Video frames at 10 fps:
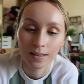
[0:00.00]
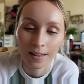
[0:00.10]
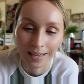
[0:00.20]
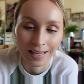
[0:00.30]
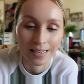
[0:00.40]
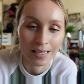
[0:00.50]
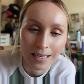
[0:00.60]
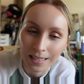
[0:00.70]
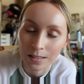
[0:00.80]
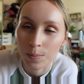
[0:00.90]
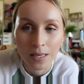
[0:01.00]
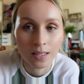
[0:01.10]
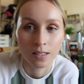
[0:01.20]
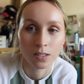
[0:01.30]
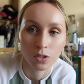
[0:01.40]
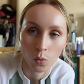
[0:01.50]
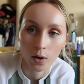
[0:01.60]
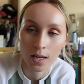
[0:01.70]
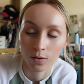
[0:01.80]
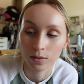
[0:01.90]
like it needed to be in the
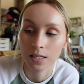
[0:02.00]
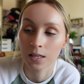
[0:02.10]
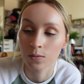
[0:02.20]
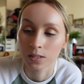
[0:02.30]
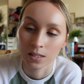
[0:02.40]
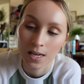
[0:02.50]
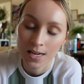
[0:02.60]
story. I don't think it was